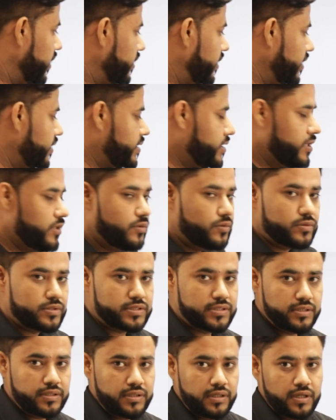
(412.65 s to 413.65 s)
this
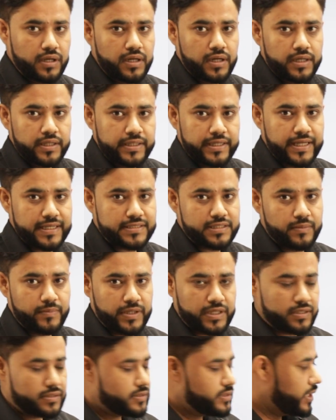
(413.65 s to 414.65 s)
denotes the decimeter